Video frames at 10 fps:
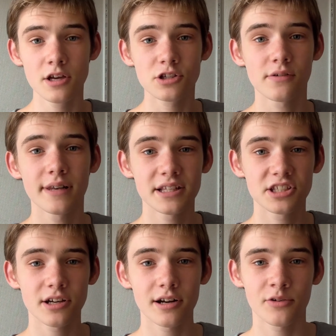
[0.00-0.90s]
so let's
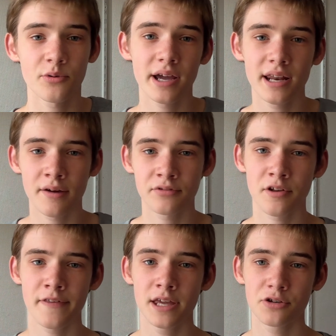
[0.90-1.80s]
start right
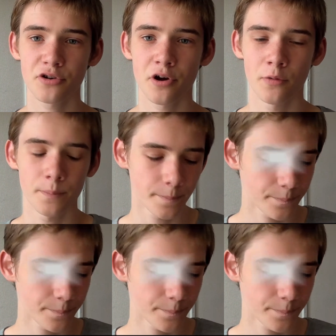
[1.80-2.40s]
after the intro.